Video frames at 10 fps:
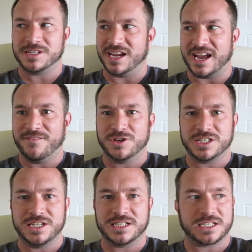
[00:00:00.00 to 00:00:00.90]
Like, ever
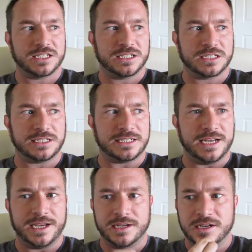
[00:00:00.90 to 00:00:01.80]
since
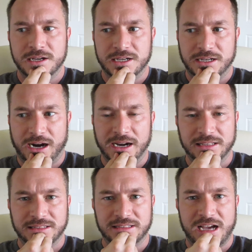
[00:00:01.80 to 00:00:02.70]
I
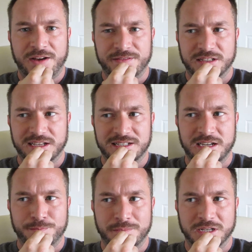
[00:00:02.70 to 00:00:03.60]
left
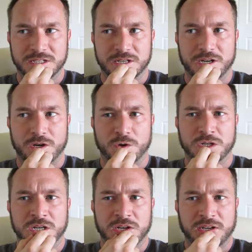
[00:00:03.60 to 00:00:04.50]
10 months ago,